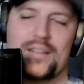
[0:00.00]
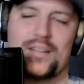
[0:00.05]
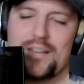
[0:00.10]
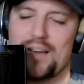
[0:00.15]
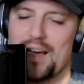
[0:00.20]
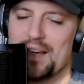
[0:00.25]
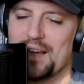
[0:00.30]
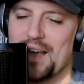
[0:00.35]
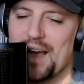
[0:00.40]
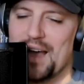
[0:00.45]

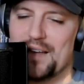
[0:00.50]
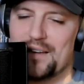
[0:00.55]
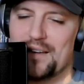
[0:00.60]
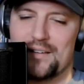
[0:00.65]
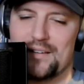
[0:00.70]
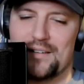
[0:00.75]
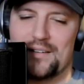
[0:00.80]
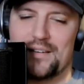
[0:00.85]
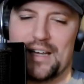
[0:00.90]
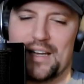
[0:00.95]
I get
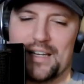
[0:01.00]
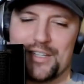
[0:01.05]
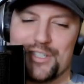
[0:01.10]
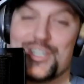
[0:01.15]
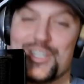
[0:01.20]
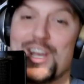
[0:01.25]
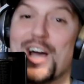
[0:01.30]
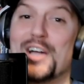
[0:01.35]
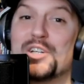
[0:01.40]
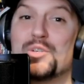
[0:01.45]
in
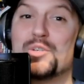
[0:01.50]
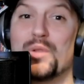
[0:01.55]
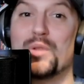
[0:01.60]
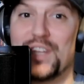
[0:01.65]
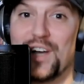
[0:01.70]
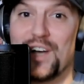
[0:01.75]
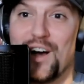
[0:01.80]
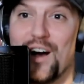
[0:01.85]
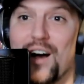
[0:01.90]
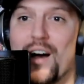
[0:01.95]
touch with
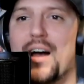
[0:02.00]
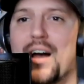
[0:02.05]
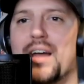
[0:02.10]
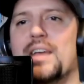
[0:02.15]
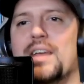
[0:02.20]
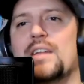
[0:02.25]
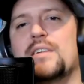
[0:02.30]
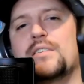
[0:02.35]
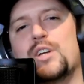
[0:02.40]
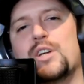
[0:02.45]
the eye, I
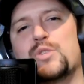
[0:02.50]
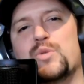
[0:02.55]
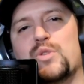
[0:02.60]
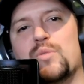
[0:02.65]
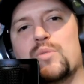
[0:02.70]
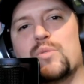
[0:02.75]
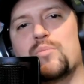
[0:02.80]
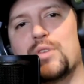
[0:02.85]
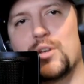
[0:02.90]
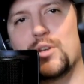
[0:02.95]
get in touch with
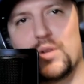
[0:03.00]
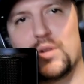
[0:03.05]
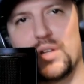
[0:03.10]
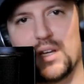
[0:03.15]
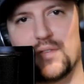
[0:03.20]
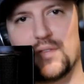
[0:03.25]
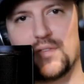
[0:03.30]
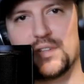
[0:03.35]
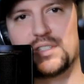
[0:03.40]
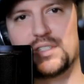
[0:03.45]
the
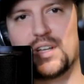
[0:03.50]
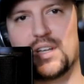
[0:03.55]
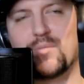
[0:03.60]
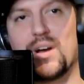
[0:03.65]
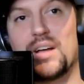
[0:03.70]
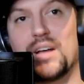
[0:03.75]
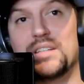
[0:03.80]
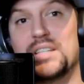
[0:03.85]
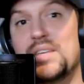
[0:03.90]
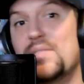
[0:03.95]
beauty of the
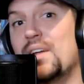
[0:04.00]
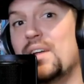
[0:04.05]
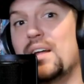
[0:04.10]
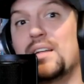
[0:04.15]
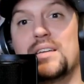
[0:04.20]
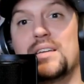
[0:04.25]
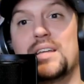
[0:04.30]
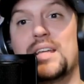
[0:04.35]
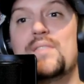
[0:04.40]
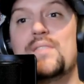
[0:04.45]
sunrise. Yeah. Even
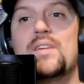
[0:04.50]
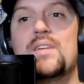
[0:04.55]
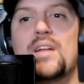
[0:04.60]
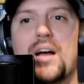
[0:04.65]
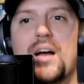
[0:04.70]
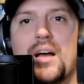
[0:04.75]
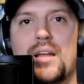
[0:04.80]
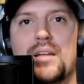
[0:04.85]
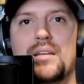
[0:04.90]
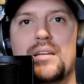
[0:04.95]
on even
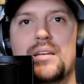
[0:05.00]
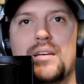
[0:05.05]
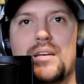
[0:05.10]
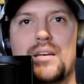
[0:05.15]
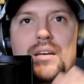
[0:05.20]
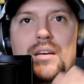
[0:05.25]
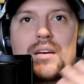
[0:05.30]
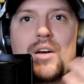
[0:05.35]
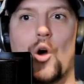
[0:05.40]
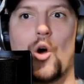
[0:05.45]
on
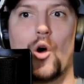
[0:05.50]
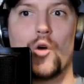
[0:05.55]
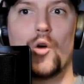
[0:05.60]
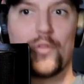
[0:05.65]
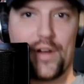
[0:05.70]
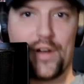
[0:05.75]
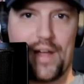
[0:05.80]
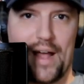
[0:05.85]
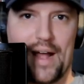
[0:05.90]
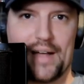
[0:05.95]

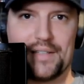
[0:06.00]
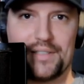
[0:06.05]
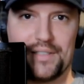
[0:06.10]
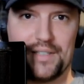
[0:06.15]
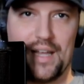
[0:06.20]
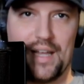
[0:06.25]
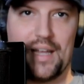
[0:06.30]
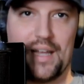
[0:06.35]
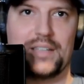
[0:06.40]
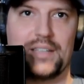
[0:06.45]
overcast
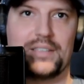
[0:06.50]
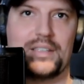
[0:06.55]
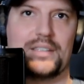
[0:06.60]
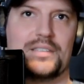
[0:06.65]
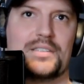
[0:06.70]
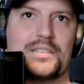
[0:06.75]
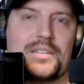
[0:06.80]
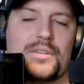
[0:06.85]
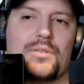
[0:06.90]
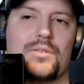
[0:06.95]
days, it's
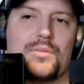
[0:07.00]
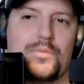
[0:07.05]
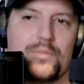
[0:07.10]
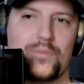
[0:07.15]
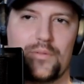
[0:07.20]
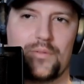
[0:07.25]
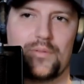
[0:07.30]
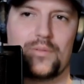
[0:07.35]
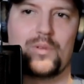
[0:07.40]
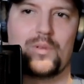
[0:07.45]
still
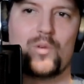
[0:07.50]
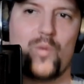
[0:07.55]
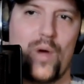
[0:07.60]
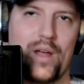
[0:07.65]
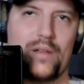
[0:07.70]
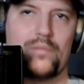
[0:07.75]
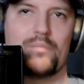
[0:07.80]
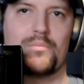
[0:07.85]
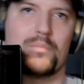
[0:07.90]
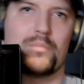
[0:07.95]

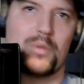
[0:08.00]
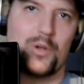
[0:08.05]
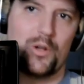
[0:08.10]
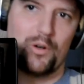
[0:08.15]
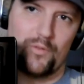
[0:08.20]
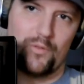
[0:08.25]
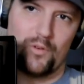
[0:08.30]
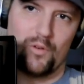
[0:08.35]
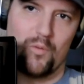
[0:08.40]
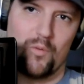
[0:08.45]
quite
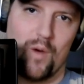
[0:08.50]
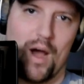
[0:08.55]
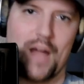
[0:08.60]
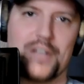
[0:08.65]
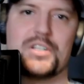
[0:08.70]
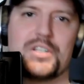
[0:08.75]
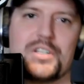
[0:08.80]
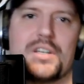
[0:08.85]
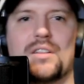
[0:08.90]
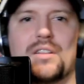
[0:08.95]
beautiful
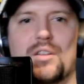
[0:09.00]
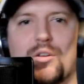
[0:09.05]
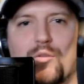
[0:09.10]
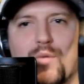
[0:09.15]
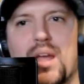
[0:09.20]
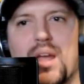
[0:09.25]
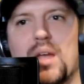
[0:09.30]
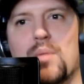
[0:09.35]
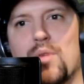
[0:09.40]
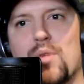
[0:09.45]
watching the
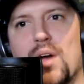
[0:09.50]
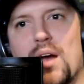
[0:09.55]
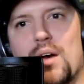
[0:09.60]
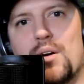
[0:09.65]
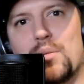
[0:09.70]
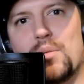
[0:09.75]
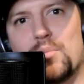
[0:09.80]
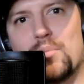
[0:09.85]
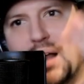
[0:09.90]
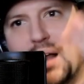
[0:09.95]
gray,
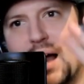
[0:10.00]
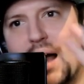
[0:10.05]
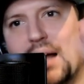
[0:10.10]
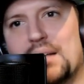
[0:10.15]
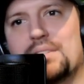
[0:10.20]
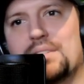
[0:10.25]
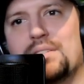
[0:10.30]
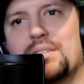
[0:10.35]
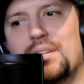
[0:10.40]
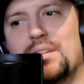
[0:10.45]
brown, and
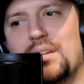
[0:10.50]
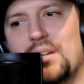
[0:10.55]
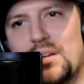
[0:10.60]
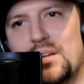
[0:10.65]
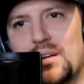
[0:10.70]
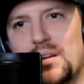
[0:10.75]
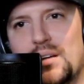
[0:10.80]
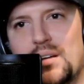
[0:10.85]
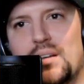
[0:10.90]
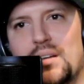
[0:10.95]
blacks,
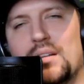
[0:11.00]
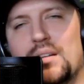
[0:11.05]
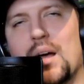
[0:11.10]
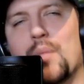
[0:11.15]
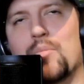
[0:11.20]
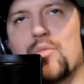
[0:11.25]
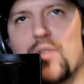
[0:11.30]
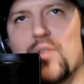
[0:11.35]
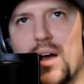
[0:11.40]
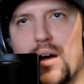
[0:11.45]
mm-hmm.
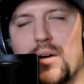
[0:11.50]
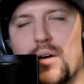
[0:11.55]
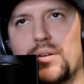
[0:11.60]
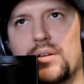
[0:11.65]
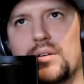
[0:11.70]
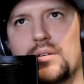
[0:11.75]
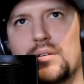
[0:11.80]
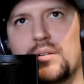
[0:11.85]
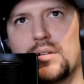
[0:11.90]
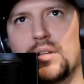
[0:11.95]
not
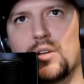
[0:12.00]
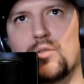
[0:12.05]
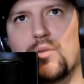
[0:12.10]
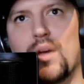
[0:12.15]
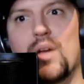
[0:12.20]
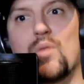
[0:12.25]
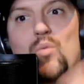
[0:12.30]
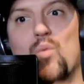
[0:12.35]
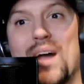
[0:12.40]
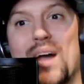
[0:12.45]
brown, the
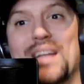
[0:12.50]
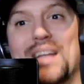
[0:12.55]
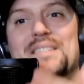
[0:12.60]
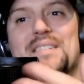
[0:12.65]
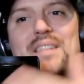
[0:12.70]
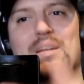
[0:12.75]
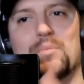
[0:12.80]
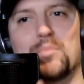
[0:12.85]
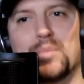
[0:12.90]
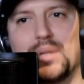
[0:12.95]
gray,
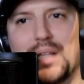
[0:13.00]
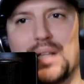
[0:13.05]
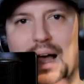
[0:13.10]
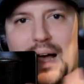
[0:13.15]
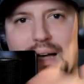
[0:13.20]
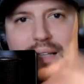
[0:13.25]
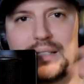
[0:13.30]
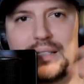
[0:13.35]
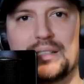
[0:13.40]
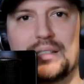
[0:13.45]
whites, and
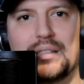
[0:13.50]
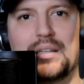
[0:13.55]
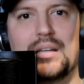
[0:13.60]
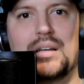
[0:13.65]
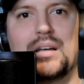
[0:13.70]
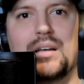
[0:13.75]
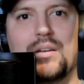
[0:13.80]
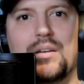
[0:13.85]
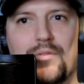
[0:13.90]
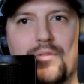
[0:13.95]
blacks
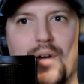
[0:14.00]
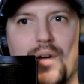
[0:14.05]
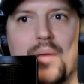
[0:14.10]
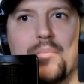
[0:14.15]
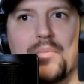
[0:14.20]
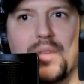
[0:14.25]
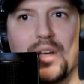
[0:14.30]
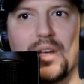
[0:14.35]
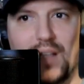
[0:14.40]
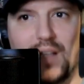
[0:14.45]
from
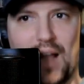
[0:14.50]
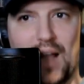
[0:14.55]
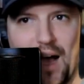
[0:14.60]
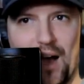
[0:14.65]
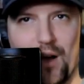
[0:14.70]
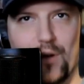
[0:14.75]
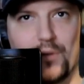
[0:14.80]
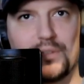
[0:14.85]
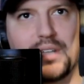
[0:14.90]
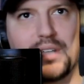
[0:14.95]
yeah. the
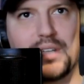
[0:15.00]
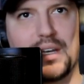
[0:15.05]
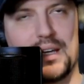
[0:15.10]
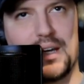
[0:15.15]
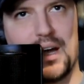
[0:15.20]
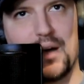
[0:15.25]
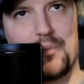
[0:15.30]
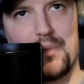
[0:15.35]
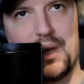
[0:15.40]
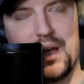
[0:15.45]
clouds like
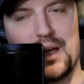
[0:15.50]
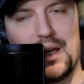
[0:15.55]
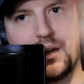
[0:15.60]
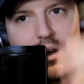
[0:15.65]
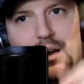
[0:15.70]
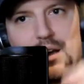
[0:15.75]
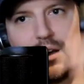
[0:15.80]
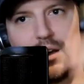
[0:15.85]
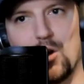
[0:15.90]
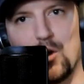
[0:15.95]
come in
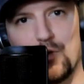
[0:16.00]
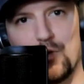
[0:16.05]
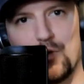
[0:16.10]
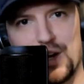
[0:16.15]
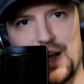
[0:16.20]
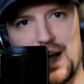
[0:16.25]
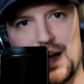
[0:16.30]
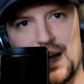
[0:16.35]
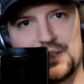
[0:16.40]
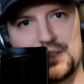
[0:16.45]
on an
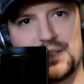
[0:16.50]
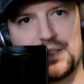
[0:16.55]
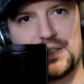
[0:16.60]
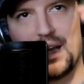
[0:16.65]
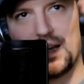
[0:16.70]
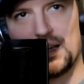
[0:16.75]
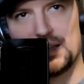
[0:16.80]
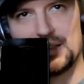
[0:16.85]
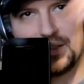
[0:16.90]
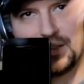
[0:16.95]
overcast
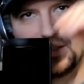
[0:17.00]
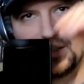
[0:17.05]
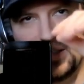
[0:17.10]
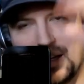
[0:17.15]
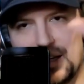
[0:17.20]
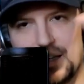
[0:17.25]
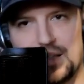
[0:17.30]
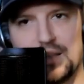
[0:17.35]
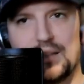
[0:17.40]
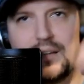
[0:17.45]
day and
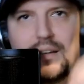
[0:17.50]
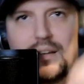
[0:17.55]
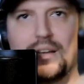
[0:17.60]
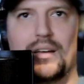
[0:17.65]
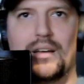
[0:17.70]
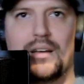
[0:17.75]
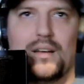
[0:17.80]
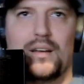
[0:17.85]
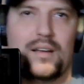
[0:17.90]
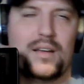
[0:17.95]
seeing,
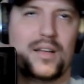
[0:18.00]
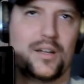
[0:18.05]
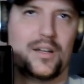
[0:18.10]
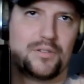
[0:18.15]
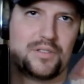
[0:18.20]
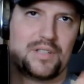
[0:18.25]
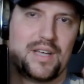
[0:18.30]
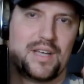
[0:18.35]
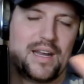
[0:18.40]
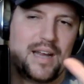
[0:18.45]
you know,
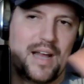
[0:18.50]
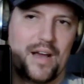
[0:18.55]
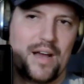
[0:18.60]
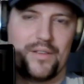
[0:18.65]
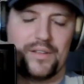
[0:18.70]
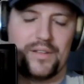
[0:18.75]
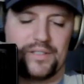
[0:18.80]
seeing how the